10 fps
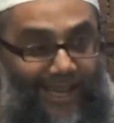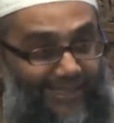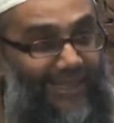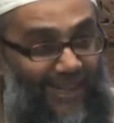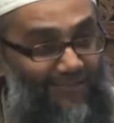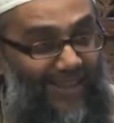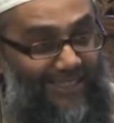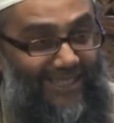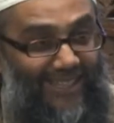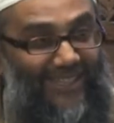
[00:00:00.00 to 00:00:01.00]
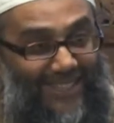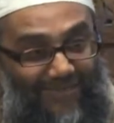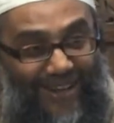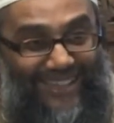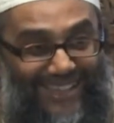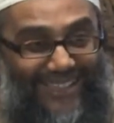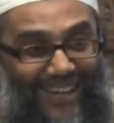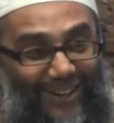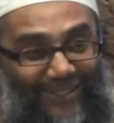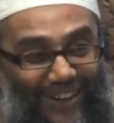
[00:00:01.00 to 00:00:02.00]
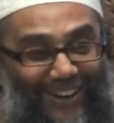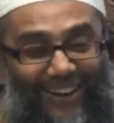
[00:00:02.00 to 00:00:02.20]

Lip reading: He didn't know much deen because he brings his girlfriend.